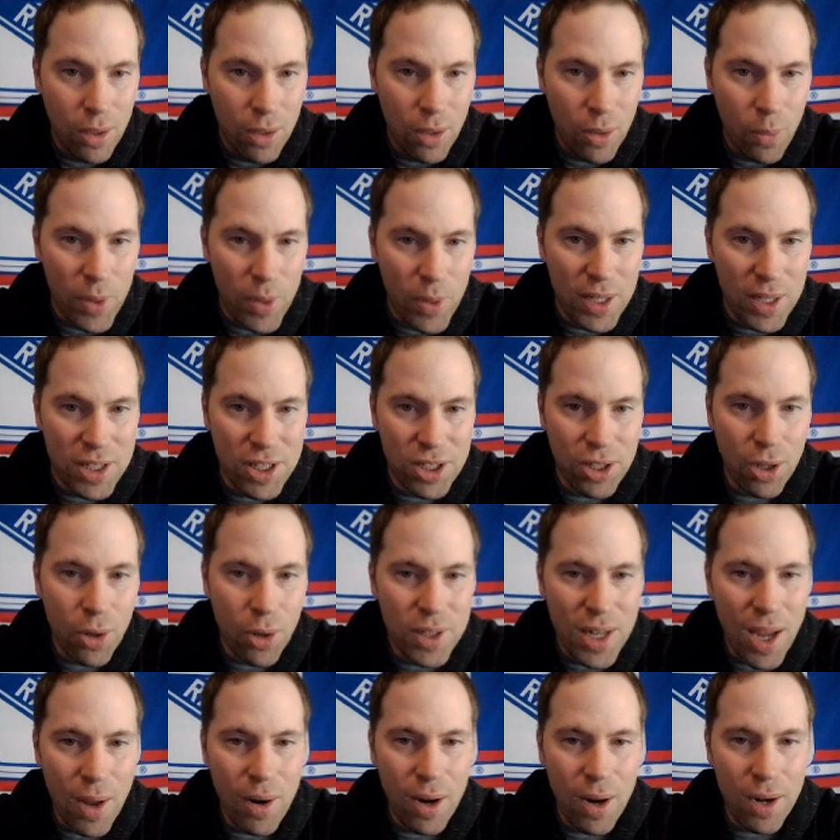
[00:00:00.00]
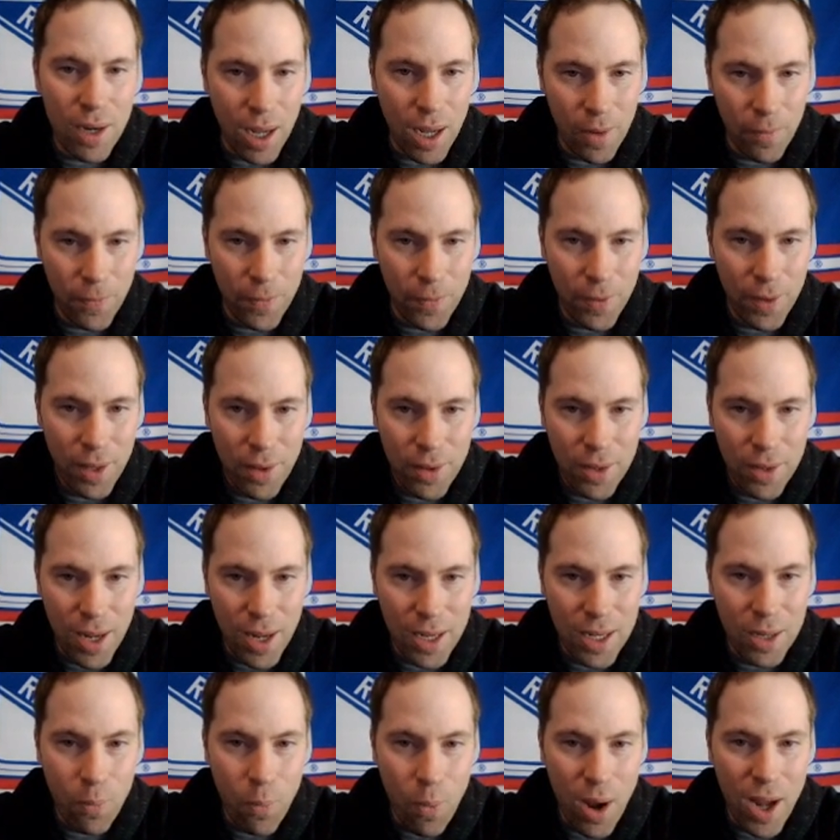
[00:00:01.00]
We had slowed down enough that I
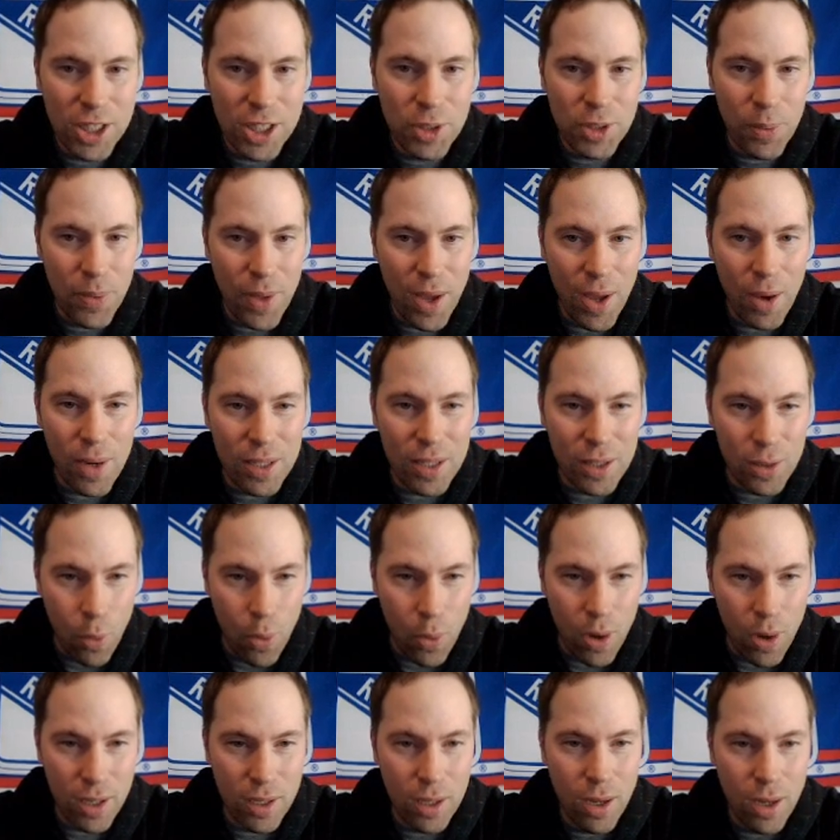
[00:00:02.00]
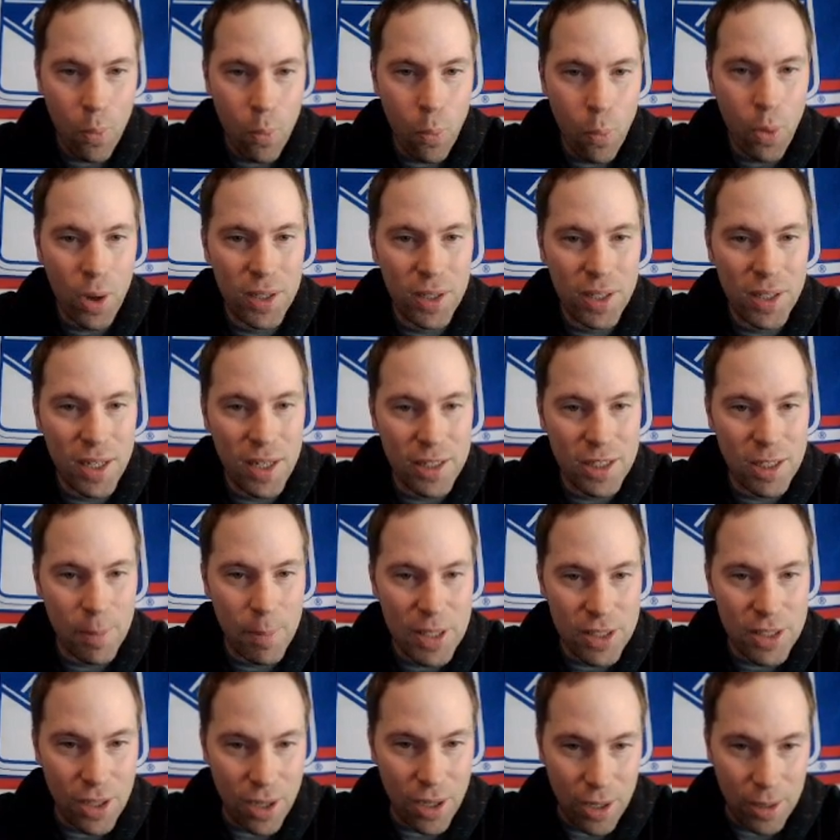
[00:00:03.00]
could watch without ignoring what needed to
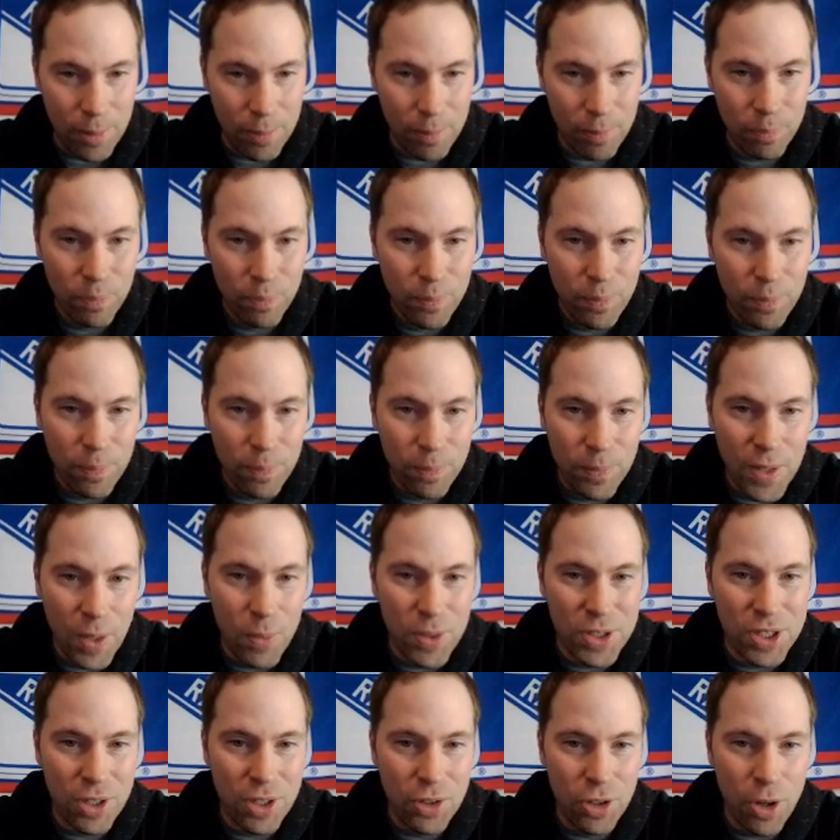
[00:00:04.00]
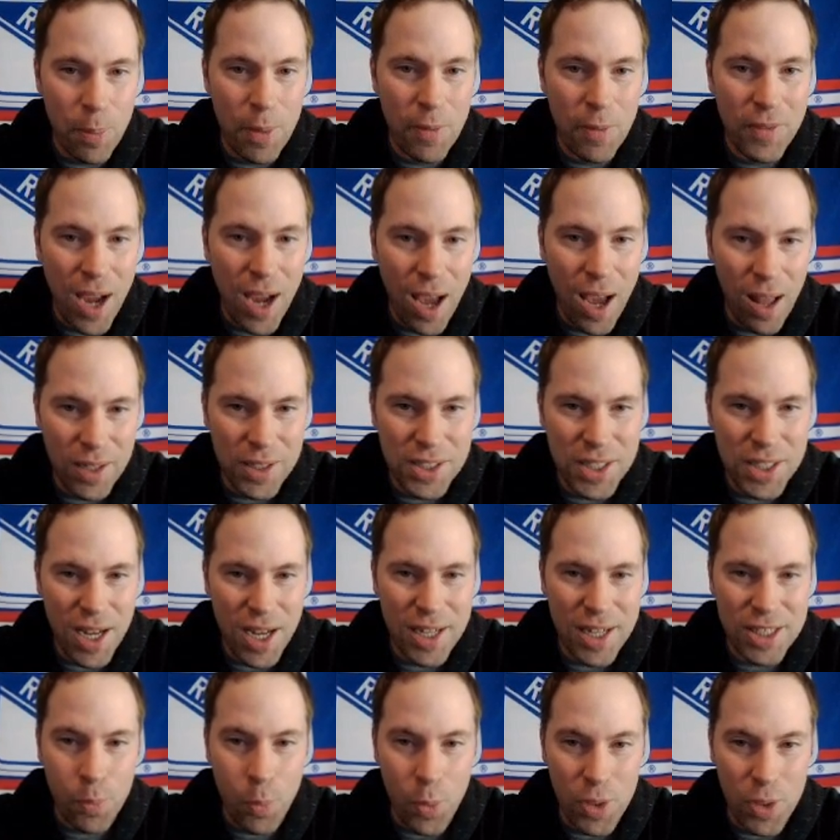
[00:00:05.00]
be done. There was a group of college
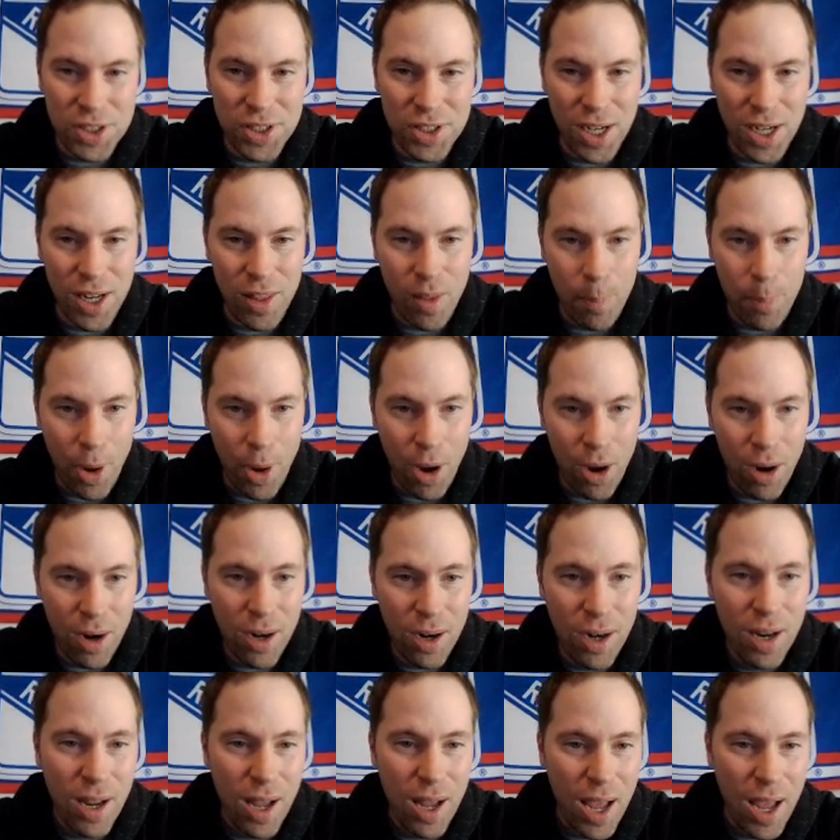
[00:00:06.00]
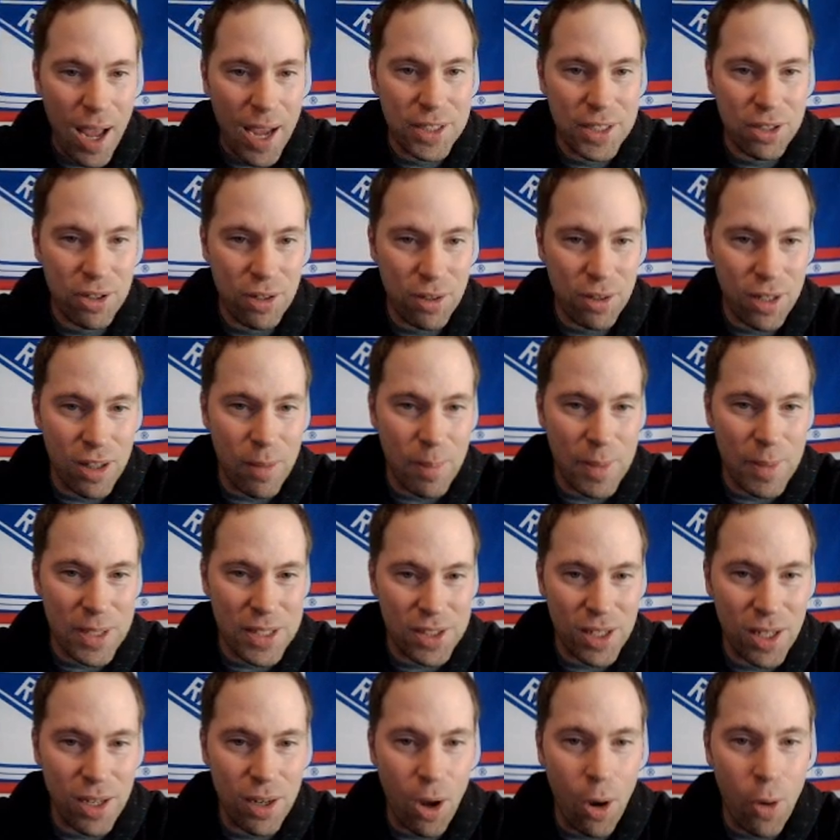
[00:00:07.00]
guys on one side of the bar. I turned to them and
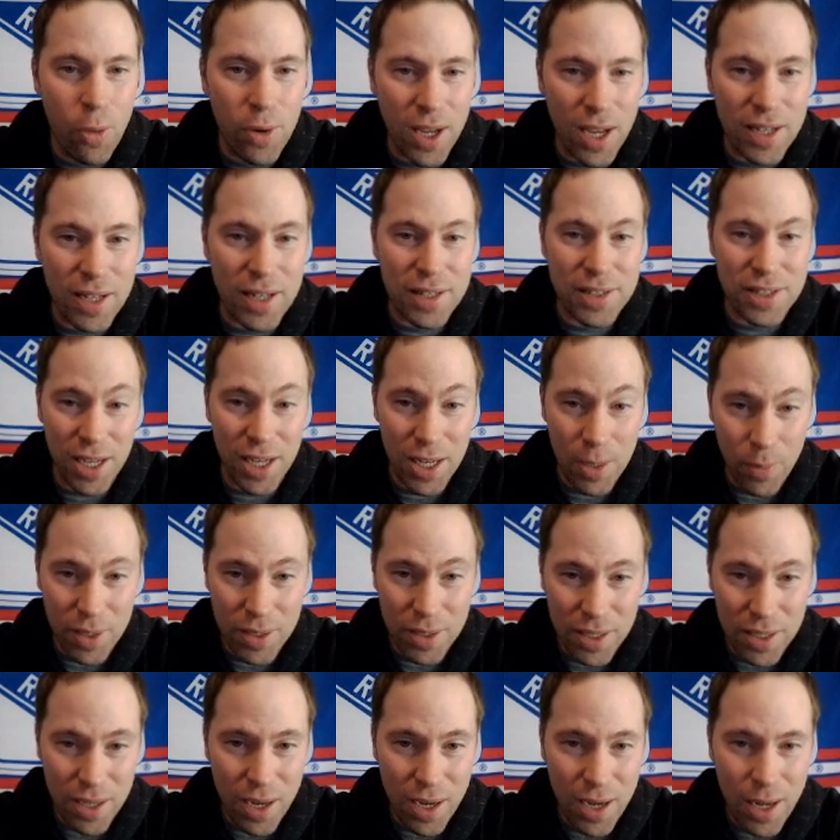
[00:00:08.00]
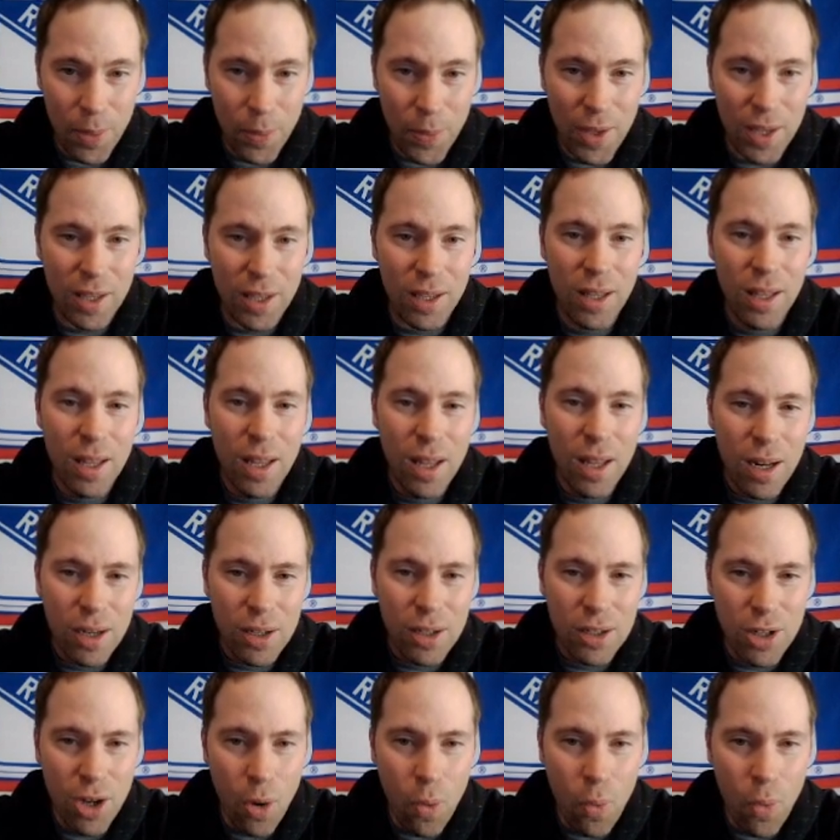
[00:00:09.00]
said, okay, does anyone need anything?
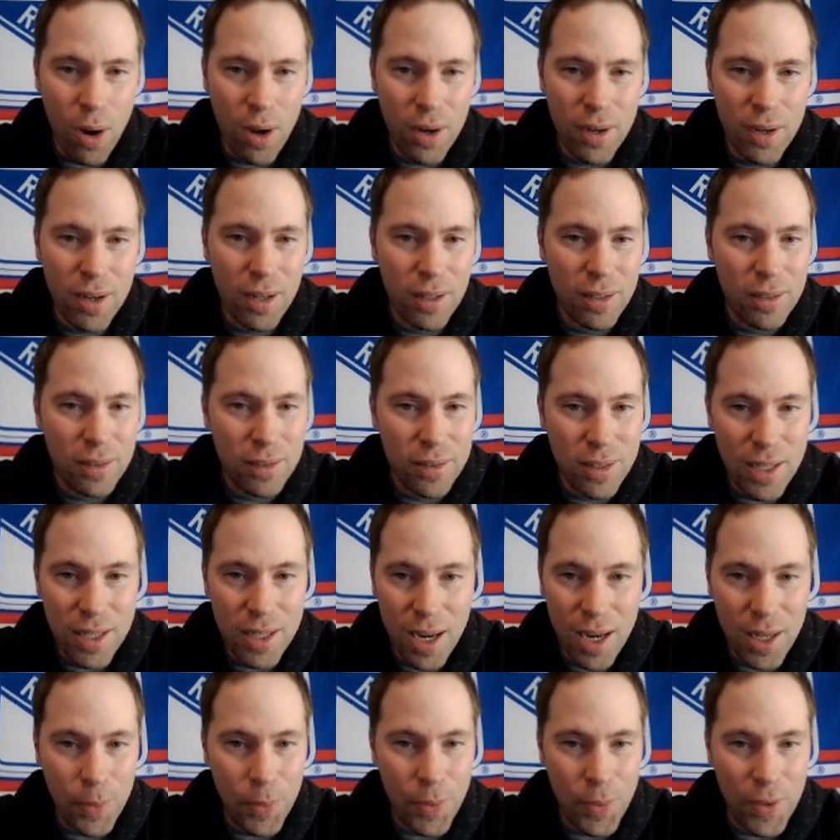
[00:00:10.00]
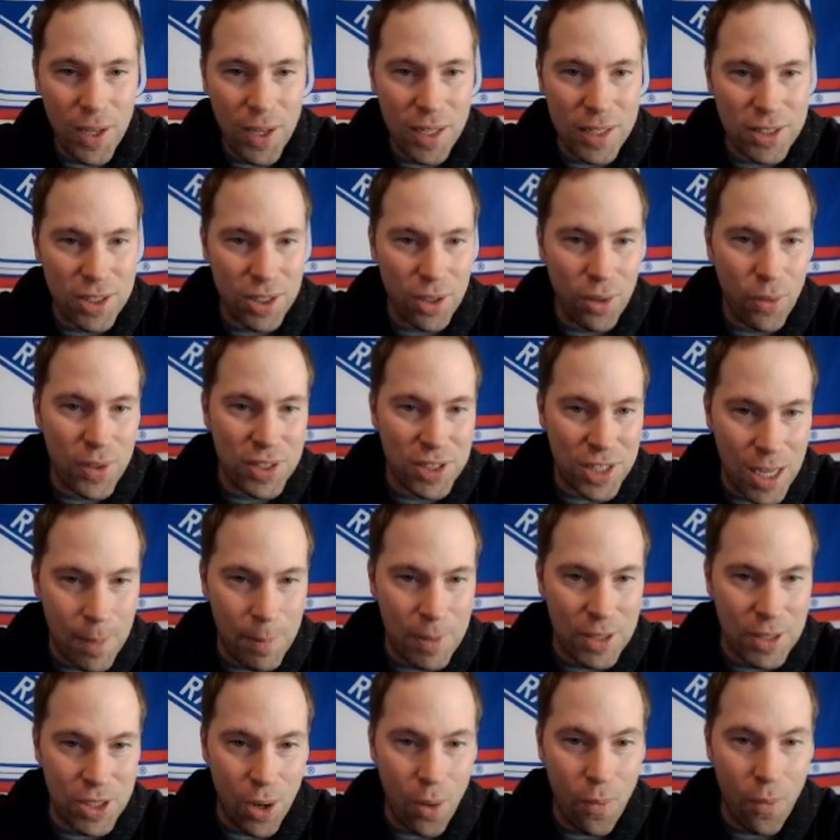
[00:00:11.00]
No one need anything until this
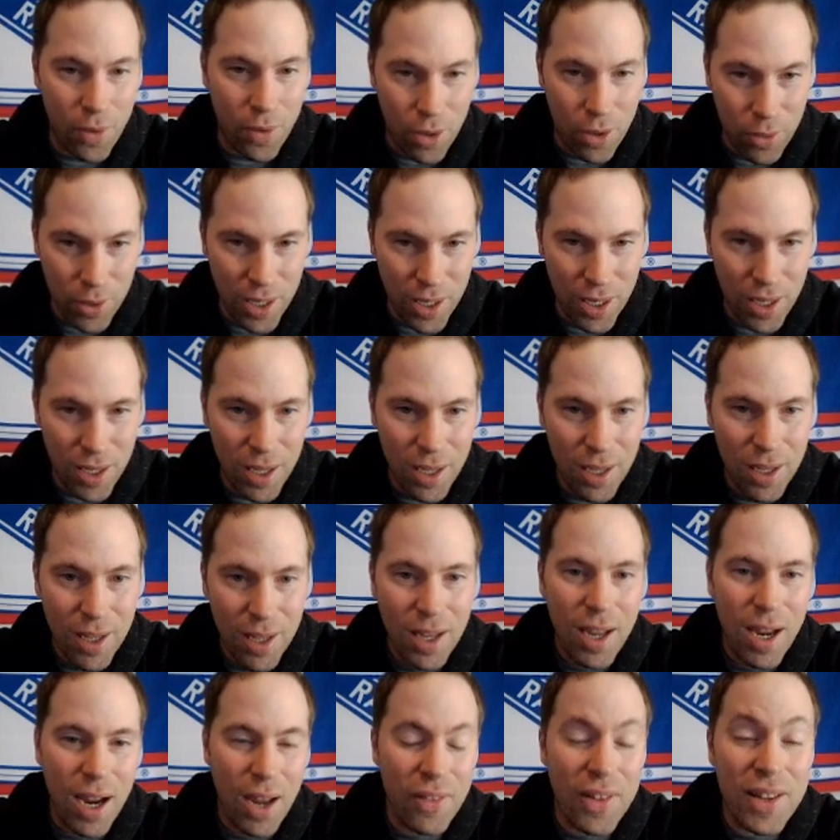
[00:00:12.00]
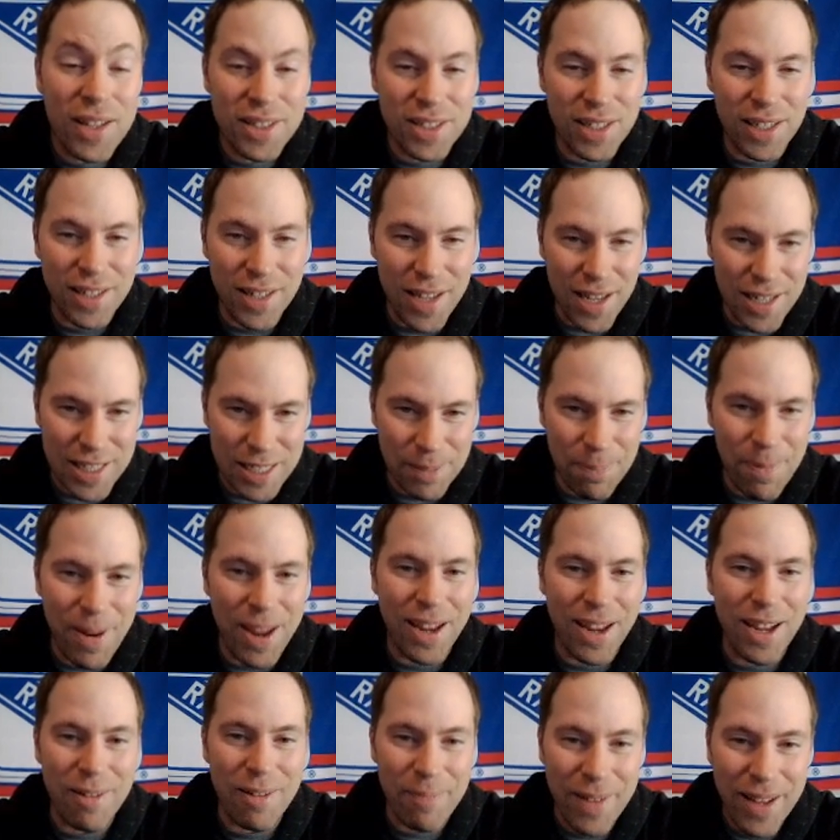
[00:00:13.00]
game is over, okay? And they said, yes,
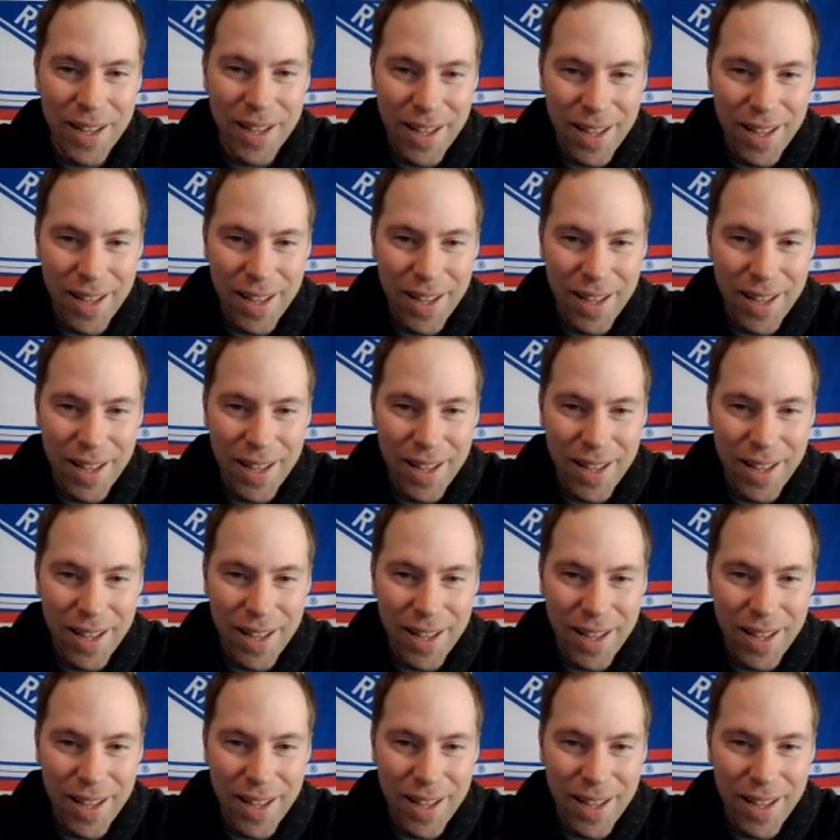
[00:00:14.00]
ma'am.